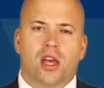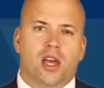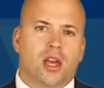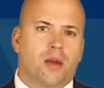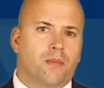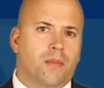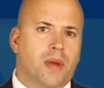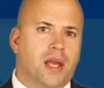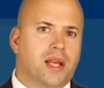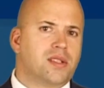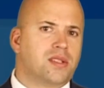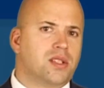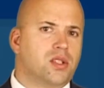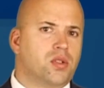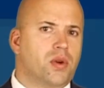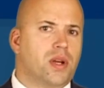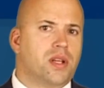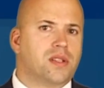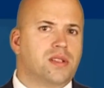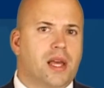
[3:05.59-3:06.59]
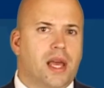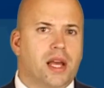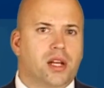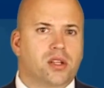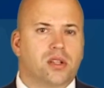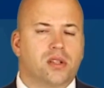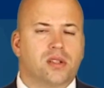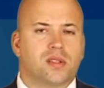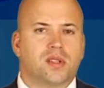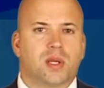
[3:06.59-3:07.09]
It makes the
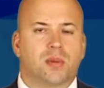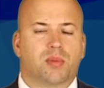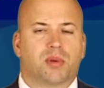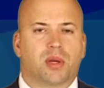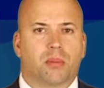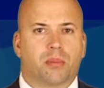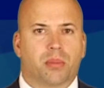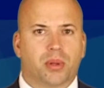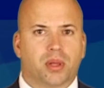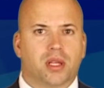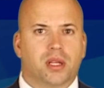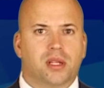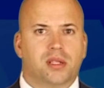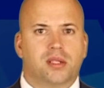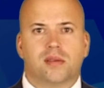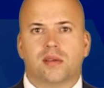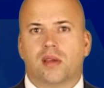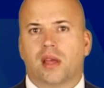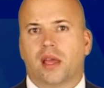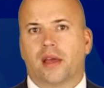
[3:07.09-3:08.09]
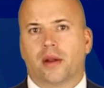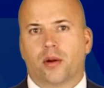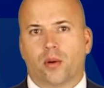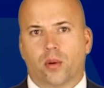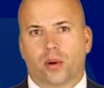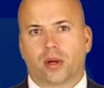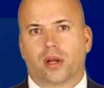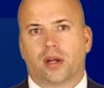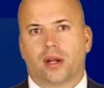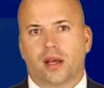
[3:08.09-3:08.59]
transaction seem complete and
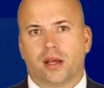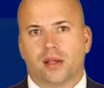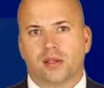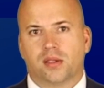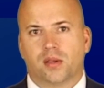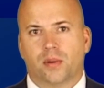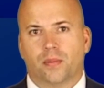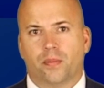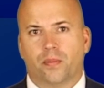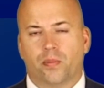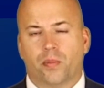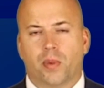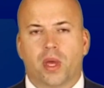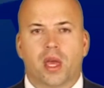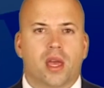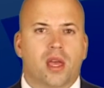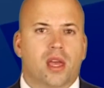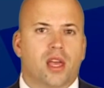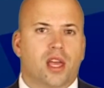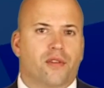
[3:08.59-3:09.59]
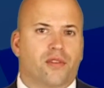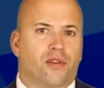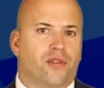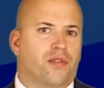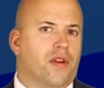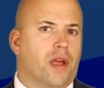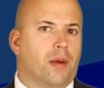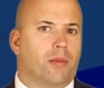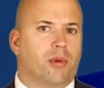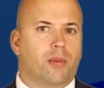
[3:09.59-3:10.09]
organized. If a
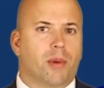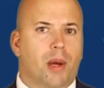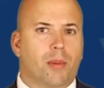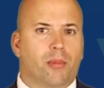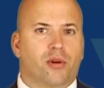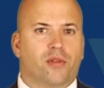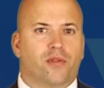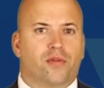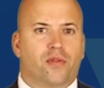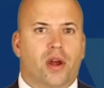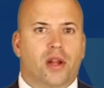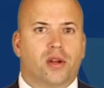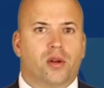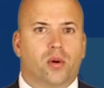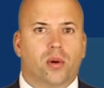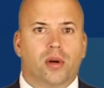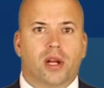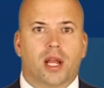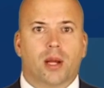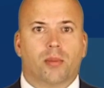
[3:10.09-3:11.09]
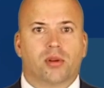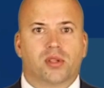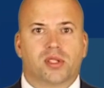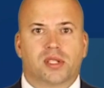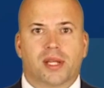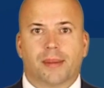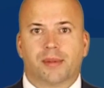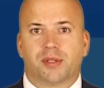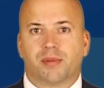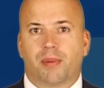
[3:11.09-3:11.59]
family member, friend, or neighbor
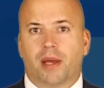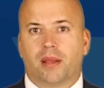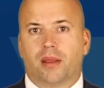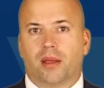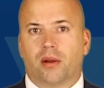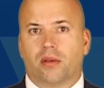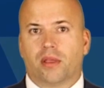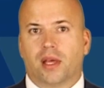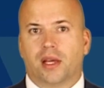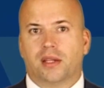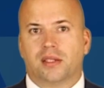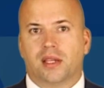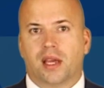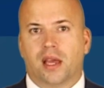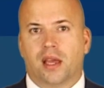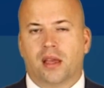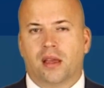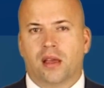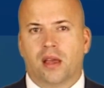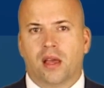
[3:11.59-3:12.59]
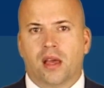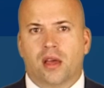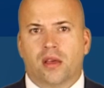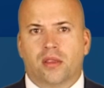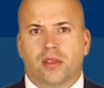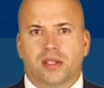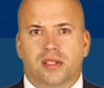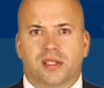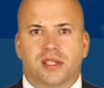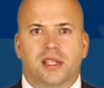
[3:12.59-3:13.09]
stops by later that day,
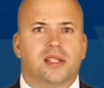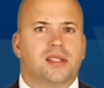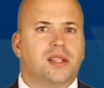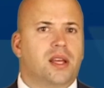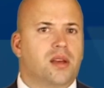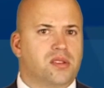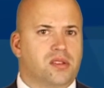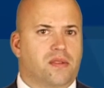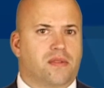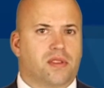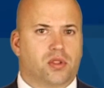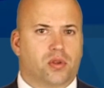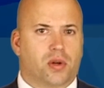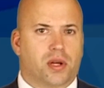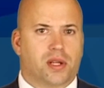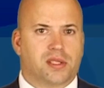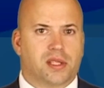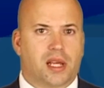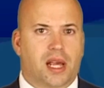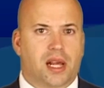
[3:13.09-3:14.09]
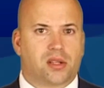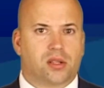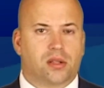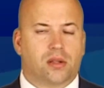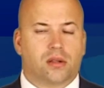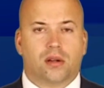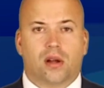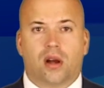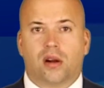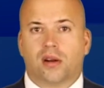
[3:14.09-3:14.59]
the details of the
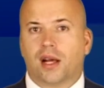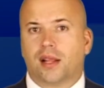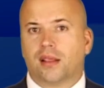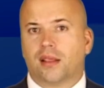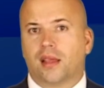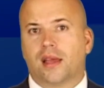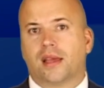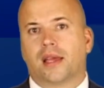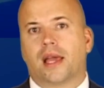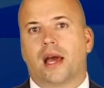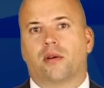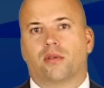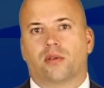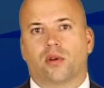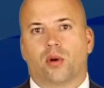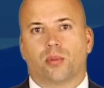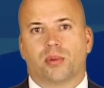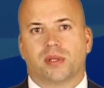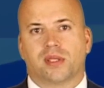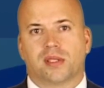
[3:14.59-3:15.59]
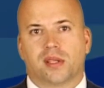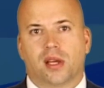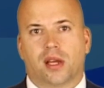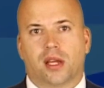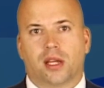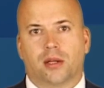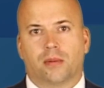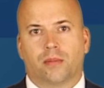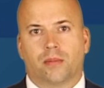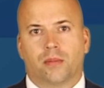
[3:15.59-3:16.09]
transaction are not laying out in open sight.